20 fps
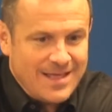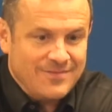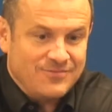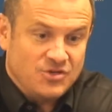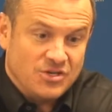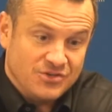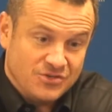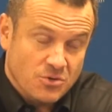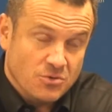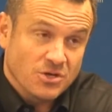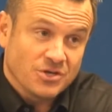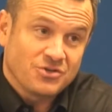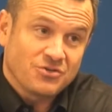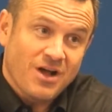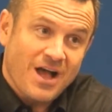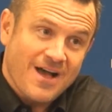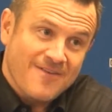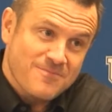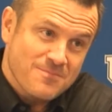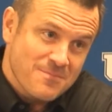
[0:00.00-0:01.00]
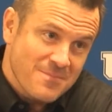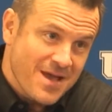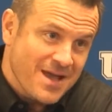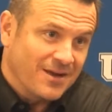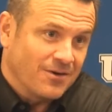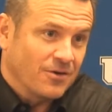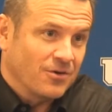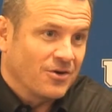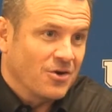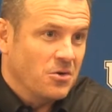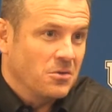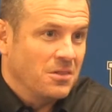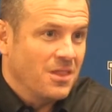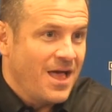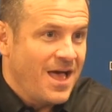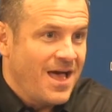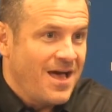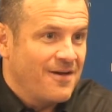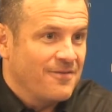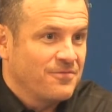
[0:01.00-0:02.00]
If she's going to drive, make her go
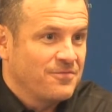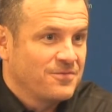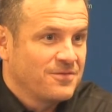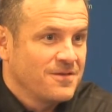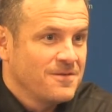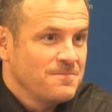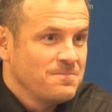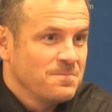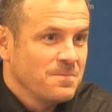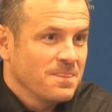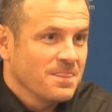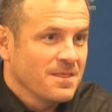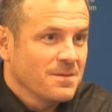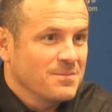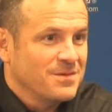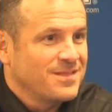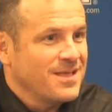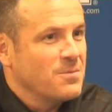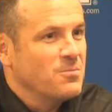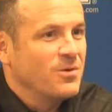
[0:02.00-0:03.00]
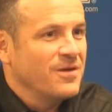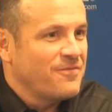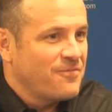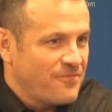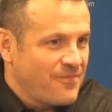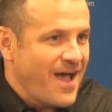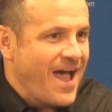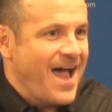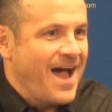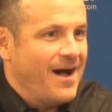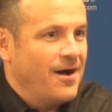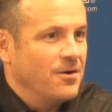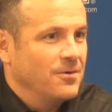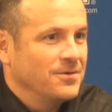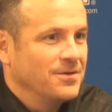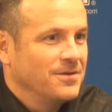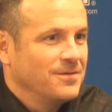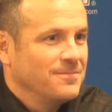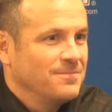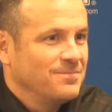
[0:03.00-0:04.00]
left. But then we fouled.
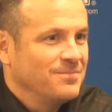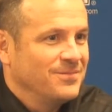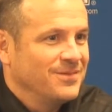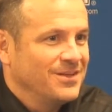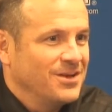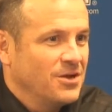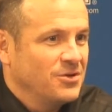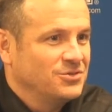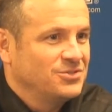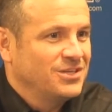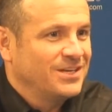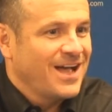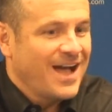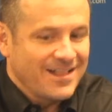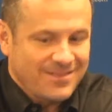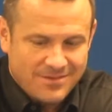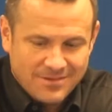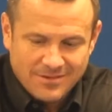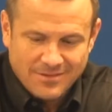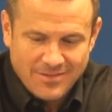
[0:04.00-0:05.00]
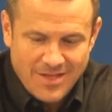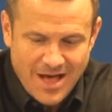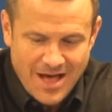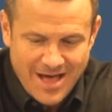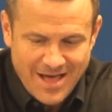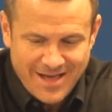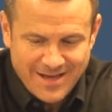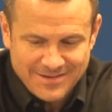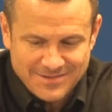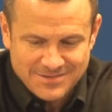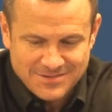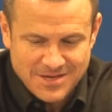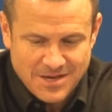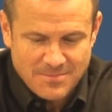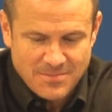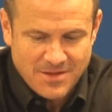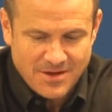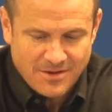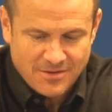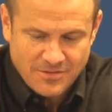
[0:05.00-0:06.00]
You know, she got to the line
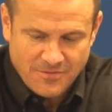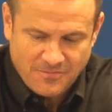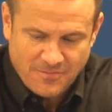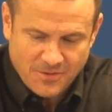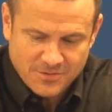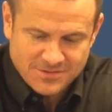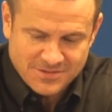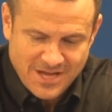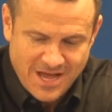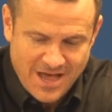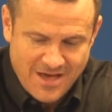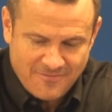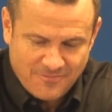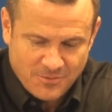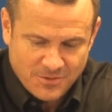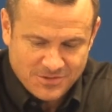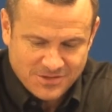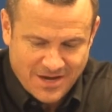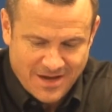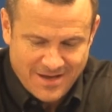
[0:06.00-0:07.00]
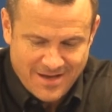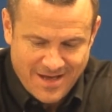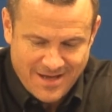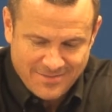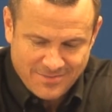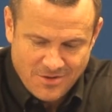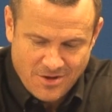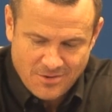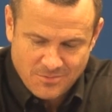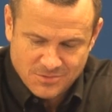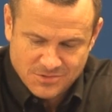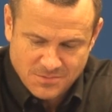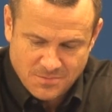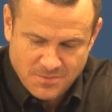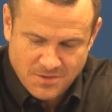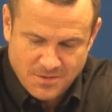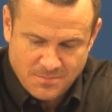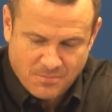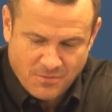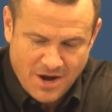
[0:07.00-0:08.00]
some there in the first half, which I thought was
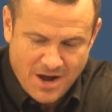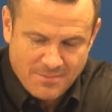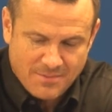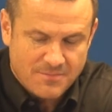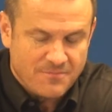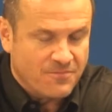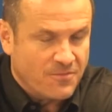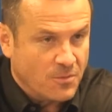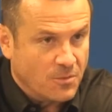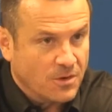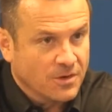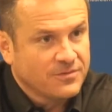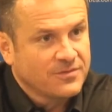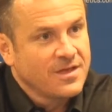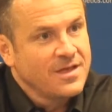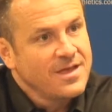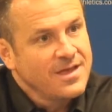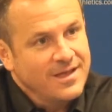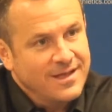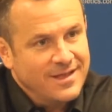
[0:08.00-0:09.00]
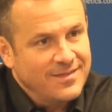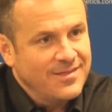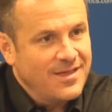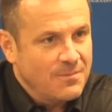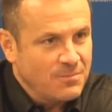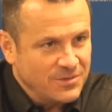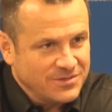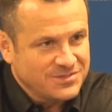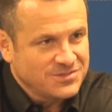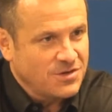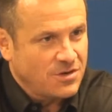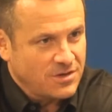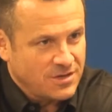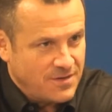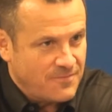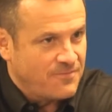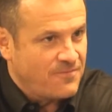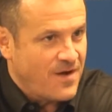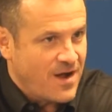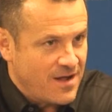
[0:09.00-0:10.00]
a problem for us. And then we
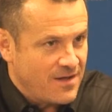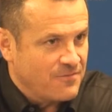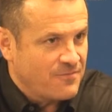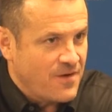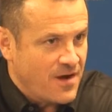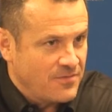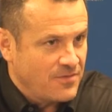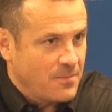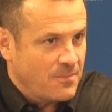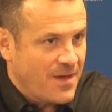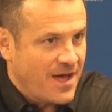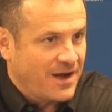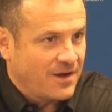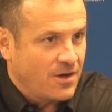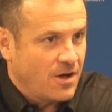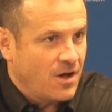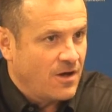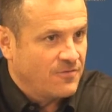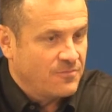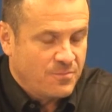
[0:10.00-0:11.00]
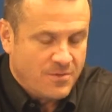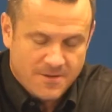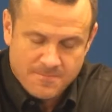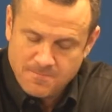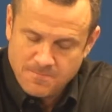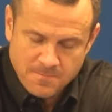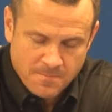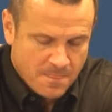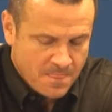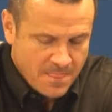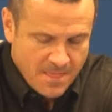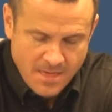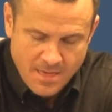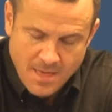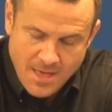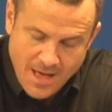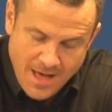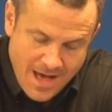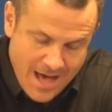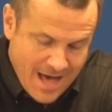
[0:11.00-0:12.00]
started to finally back off. But
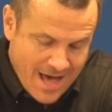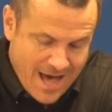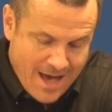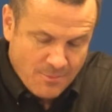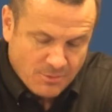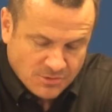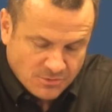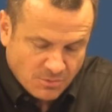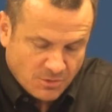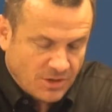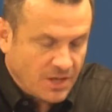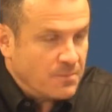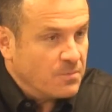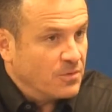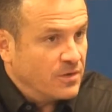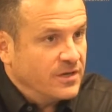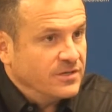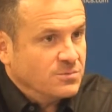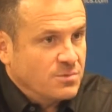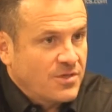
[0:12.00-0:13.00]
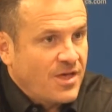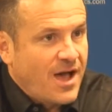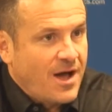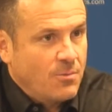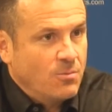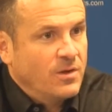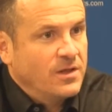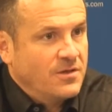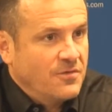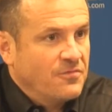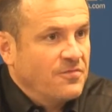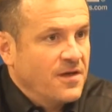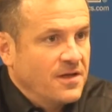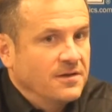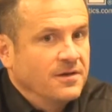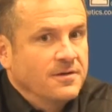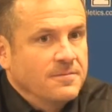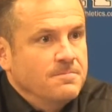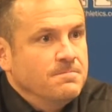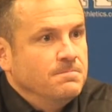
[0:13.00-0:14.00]
I was really pleased with how we did
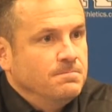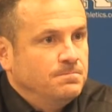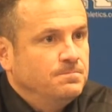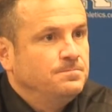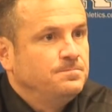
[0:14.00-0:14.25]
things.